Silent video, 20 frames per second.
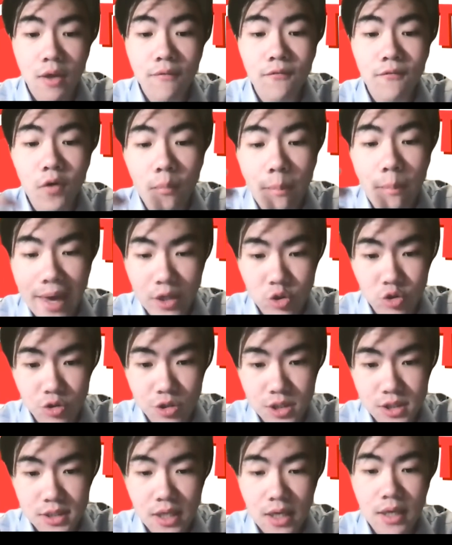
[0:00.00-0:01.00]
food
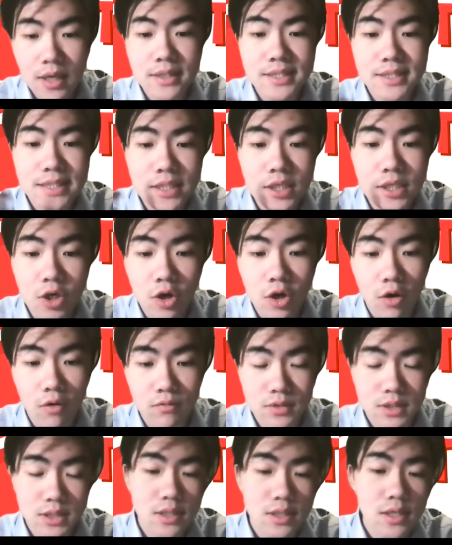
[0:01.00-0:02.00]
pantries, senior
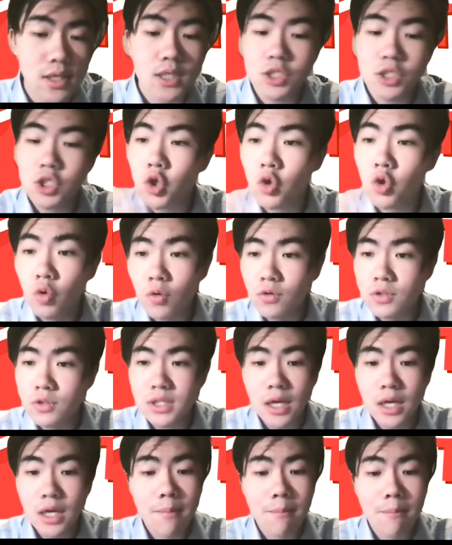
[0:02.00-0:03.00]
homes, schools,